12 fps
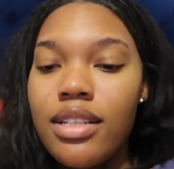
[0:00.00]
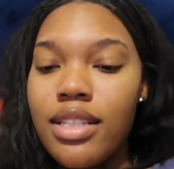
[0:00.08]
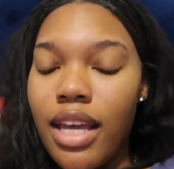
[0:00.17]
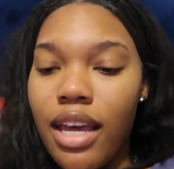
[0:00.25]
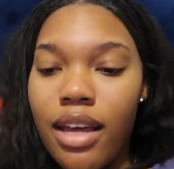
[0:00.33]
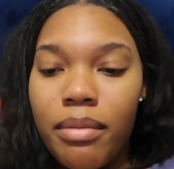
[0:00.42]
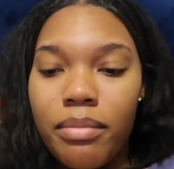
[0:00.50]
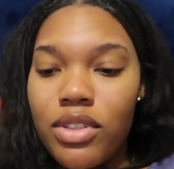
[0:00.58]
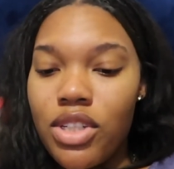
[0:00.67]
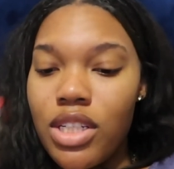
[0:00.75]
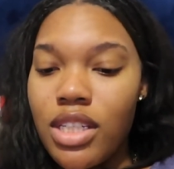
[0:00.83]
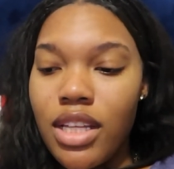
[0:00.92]
Damn,
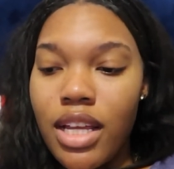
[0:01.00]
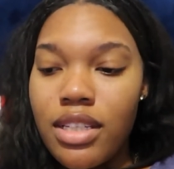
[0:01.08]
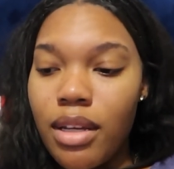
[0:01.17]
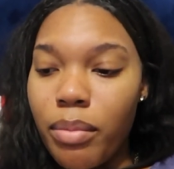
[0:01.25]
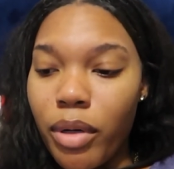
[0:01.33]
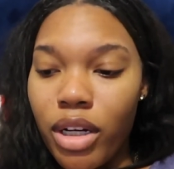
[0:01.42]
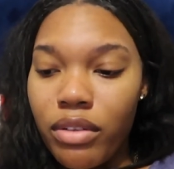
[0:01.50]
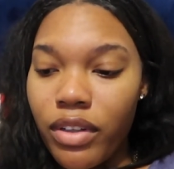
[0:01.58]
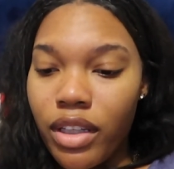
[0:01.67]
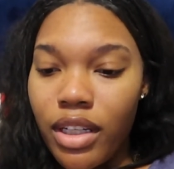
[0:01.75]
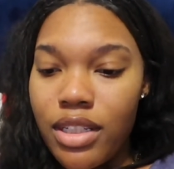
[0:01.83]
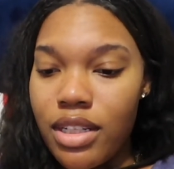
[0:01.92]
she says it perfectly.